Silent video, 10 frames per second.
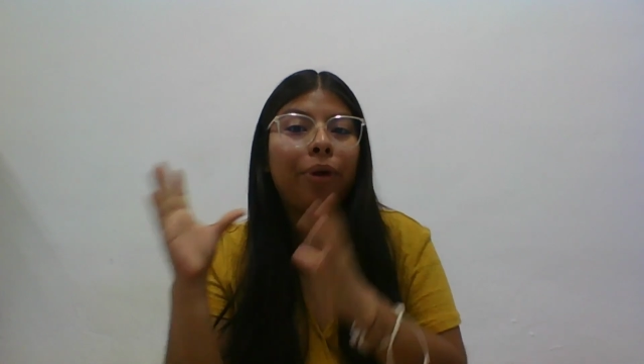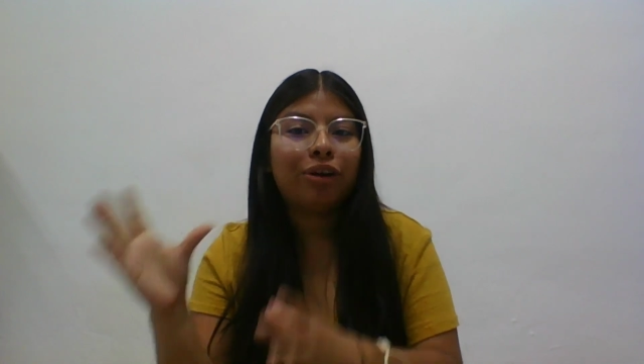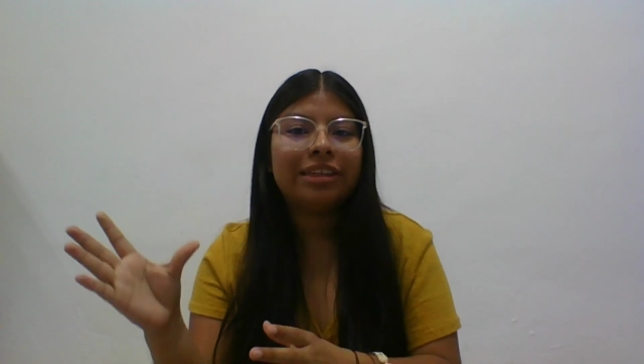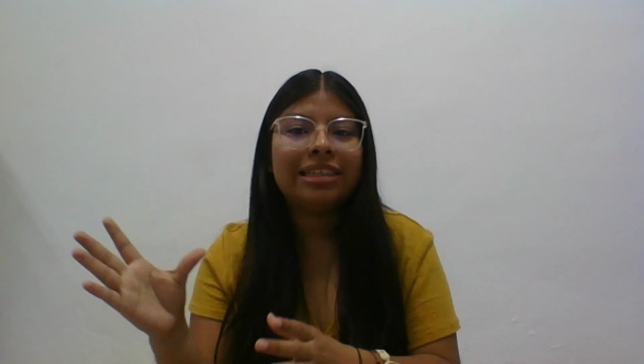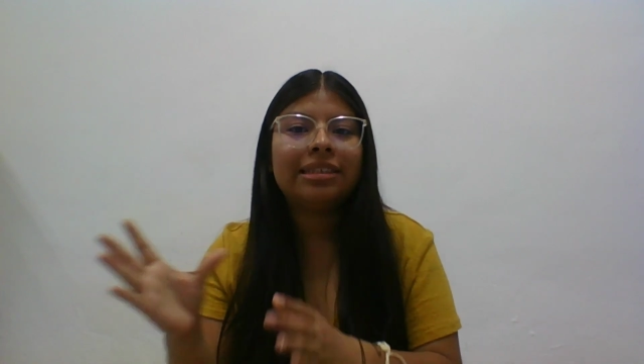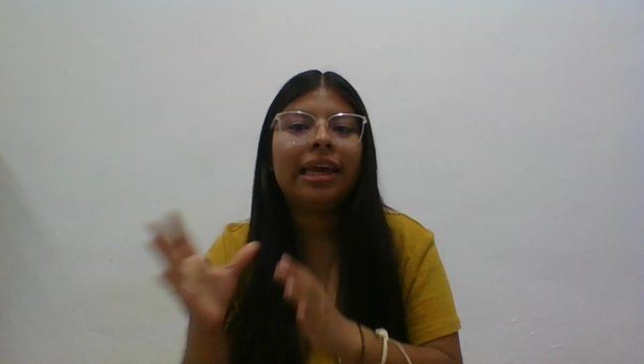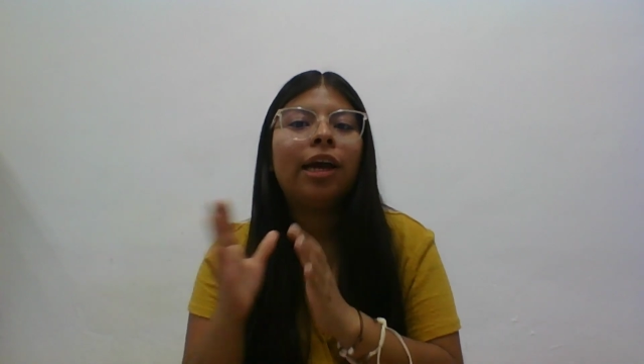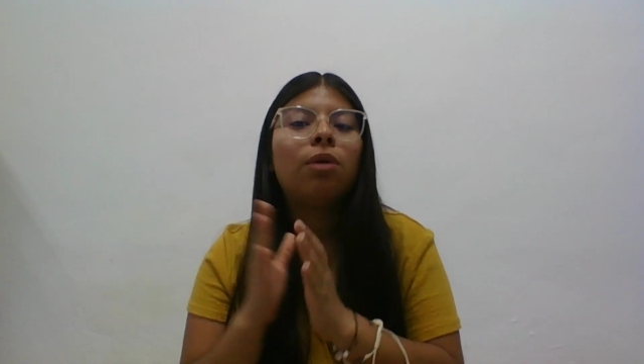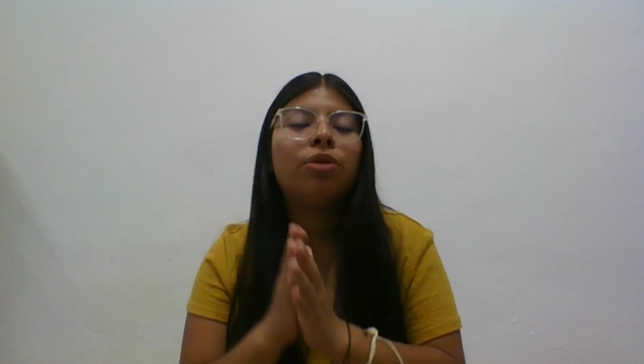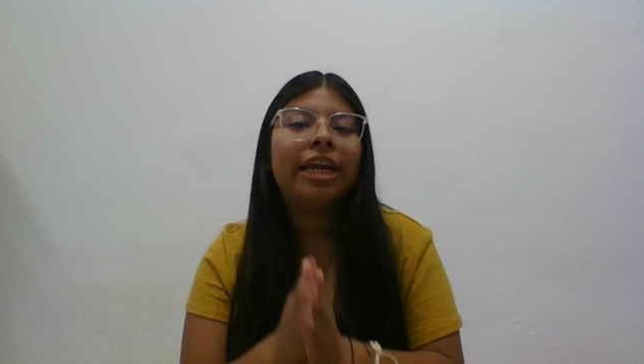process in
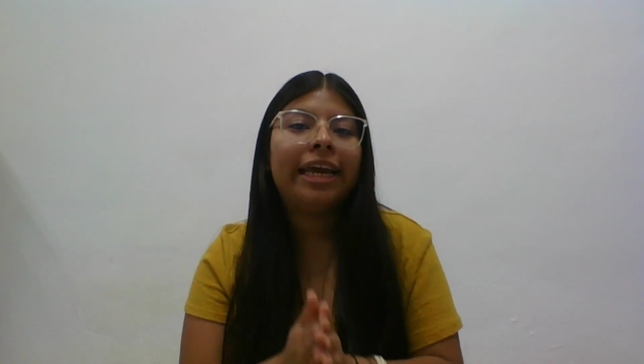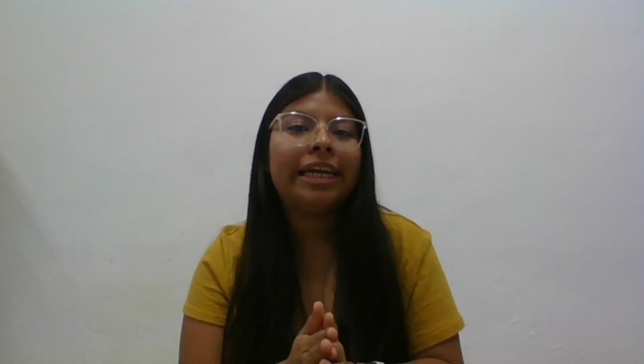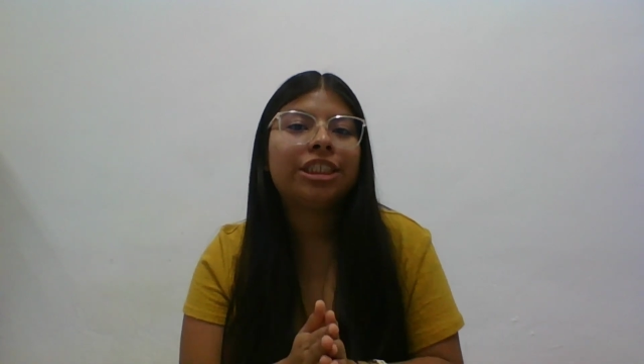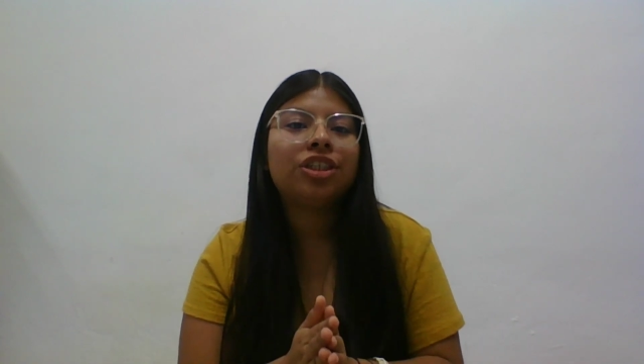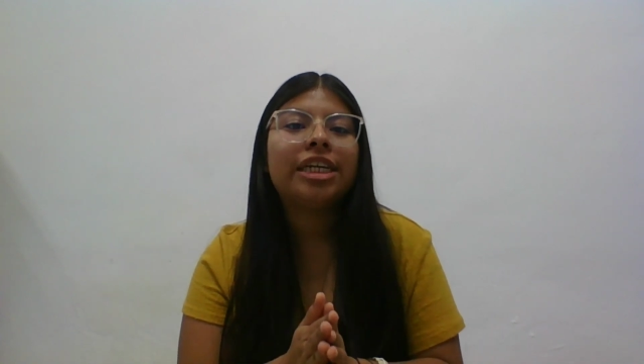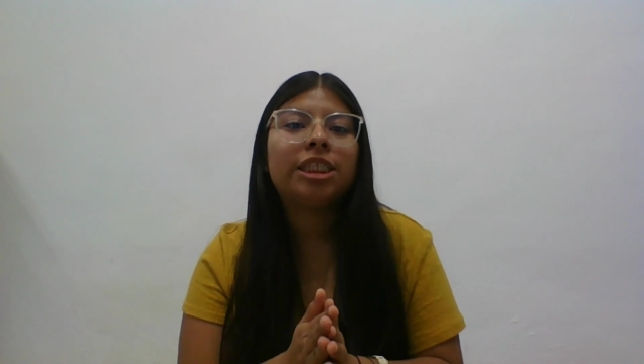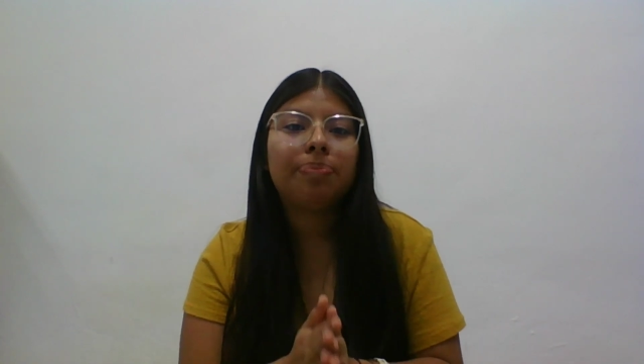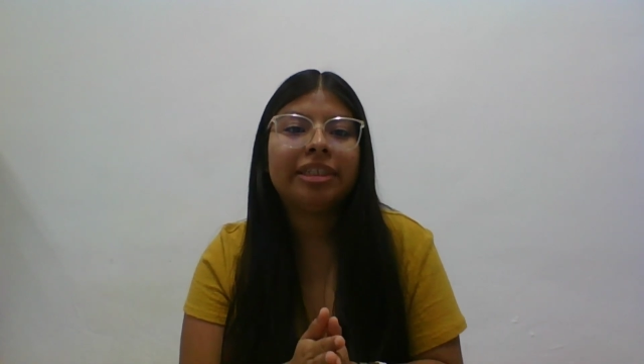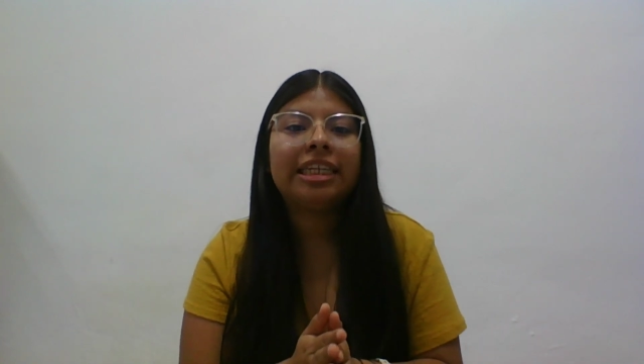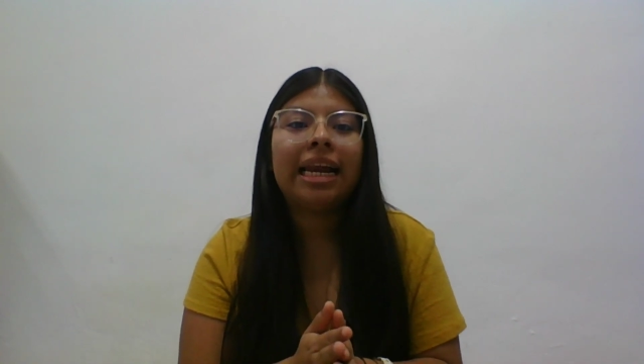communication
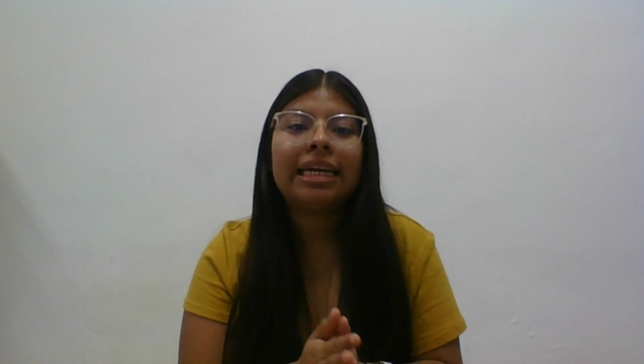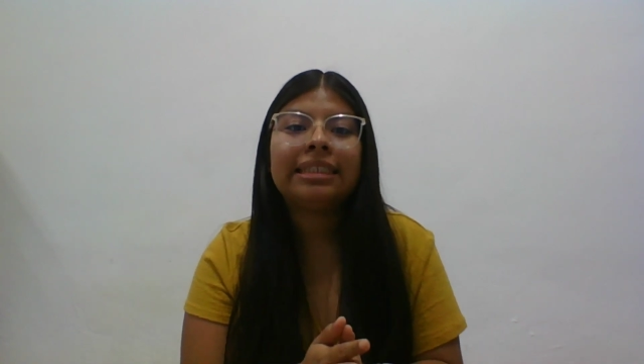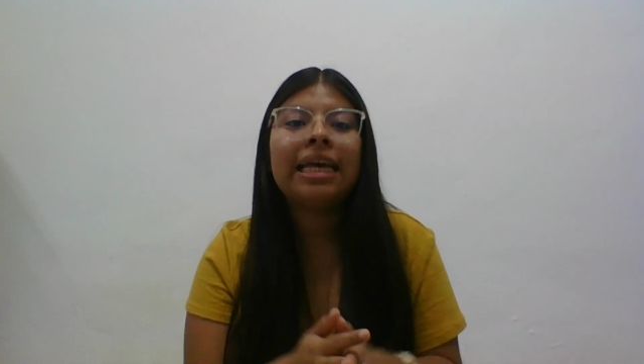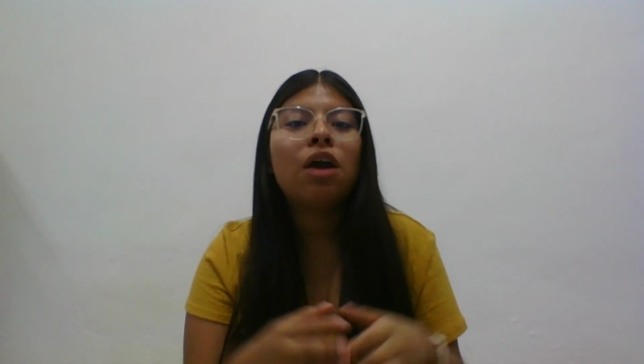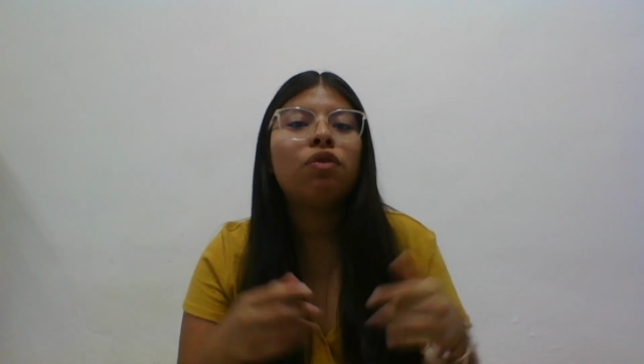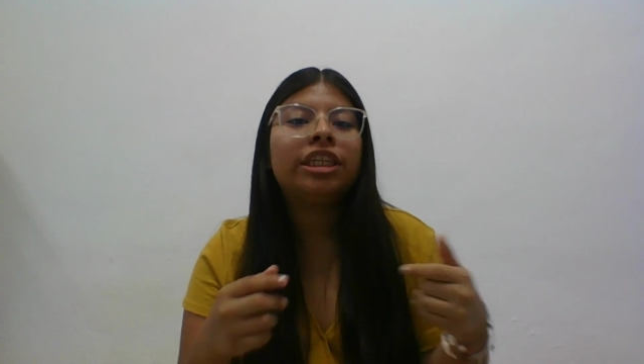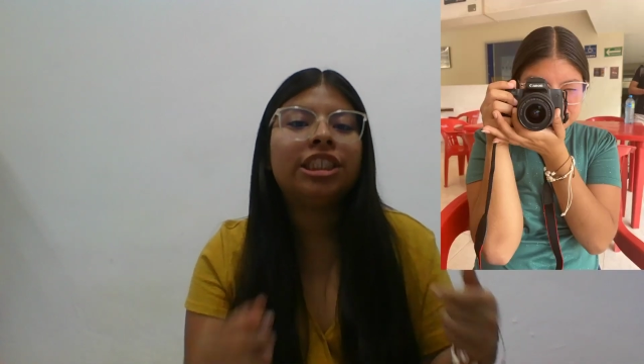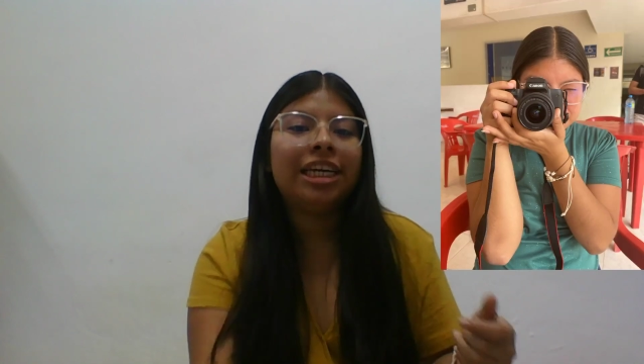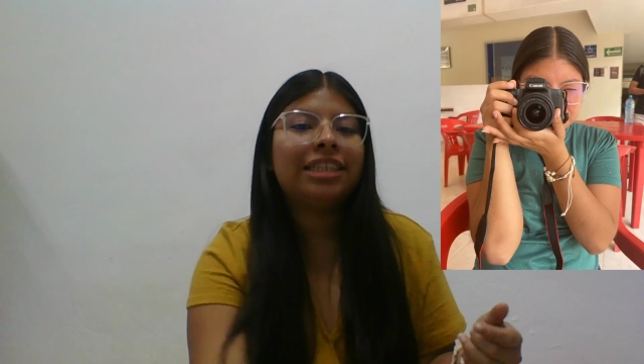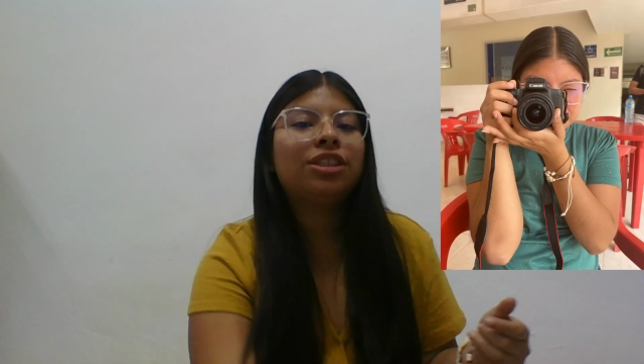specialists,
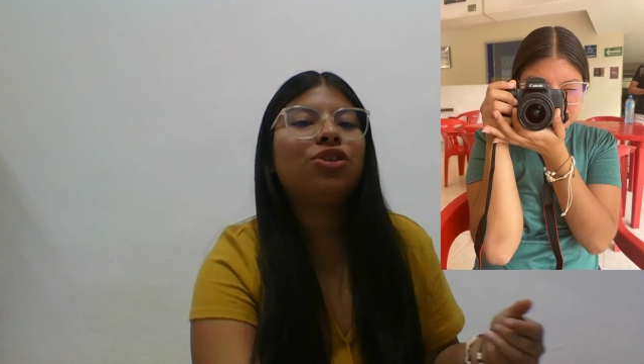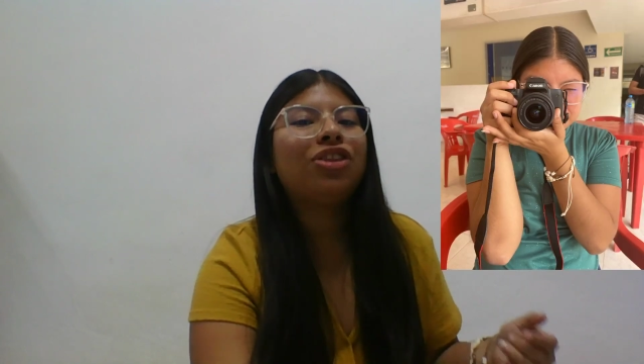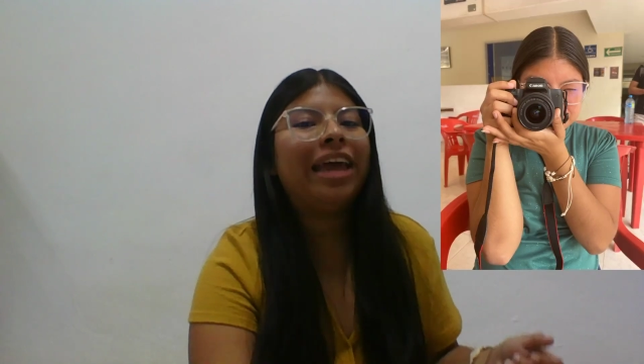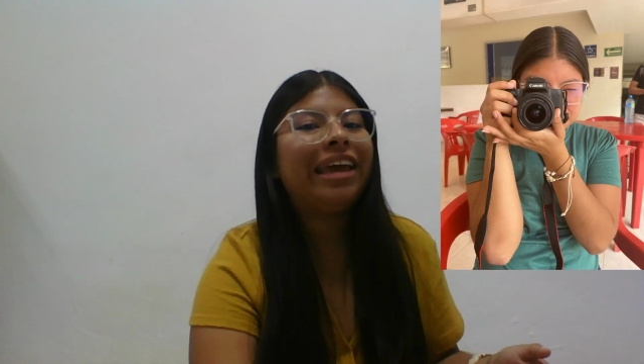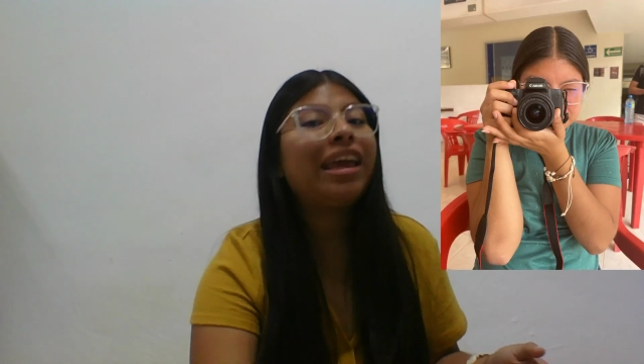which is to take